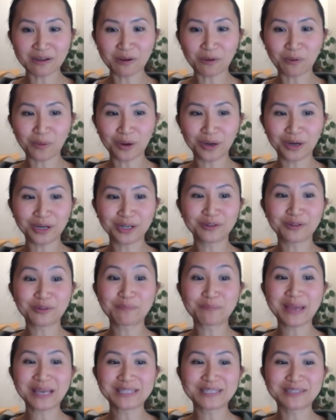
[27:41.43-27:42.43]
or your
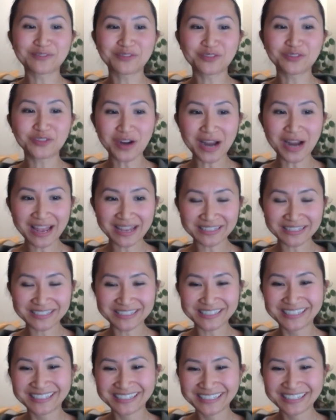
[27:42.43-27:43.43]
best
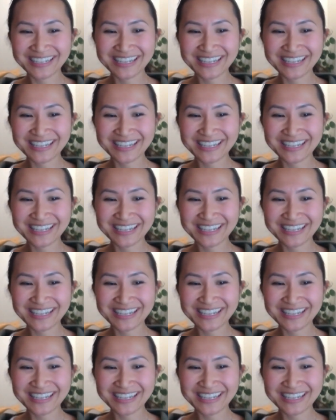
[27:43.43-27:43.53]
friend?